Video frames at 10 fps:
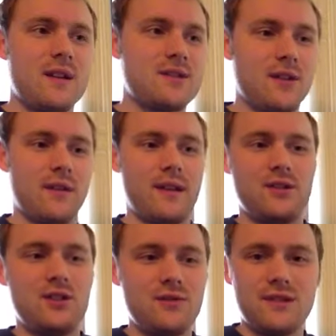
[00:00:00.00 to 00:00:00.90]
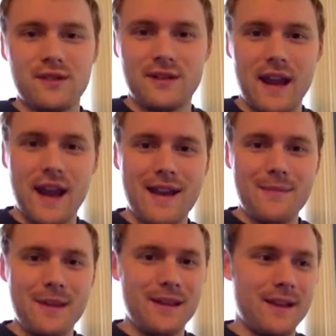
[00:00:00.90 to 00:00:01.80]
So they choose their
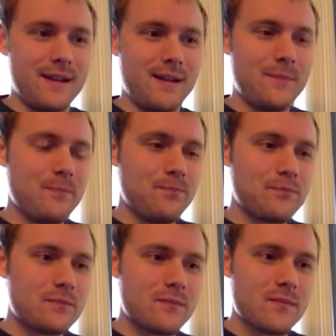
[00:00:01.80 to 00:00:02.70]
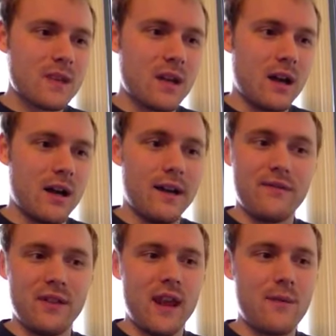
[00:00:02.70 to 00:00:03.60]
game, and then
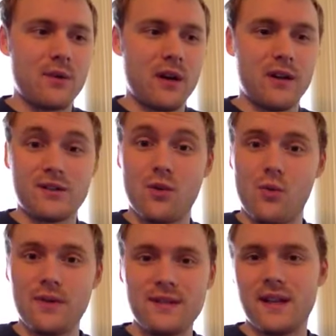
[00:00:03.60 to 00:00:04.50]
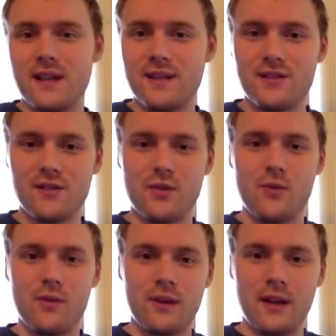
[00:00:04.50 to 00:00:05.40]
if the game requires coins, they can insert
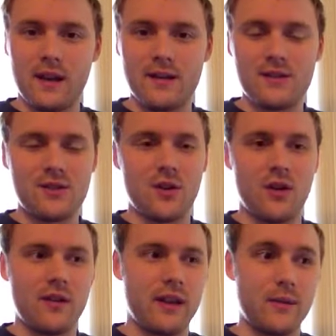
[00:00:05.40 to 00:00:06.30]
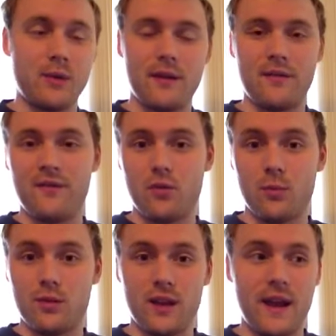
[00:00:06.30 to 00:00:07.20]
coin, they can start, they can play with
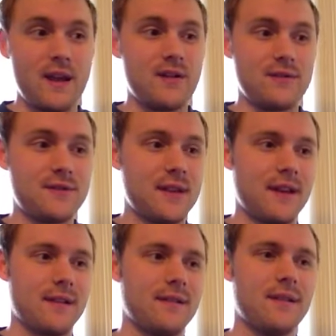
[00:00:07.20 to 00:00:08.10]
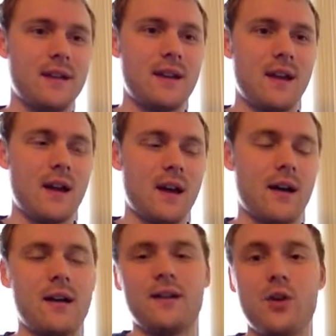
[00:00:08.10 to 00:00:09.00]
4 players, they can
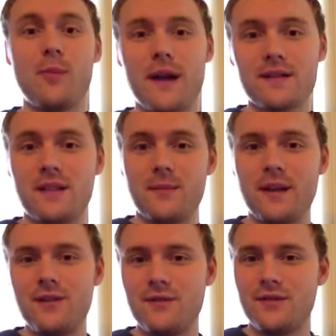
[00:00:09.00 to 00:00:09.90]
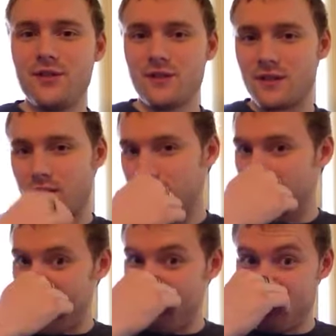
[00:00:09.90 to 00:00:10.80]
go back to the menu and choose another
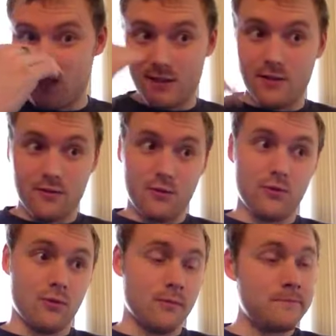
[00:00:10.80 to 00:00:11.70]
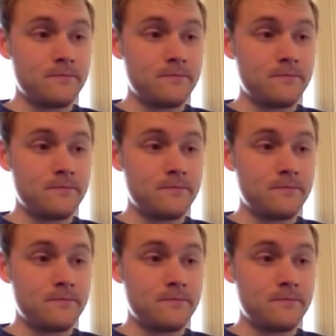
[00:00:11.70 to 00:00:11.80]
game. It's just so cool.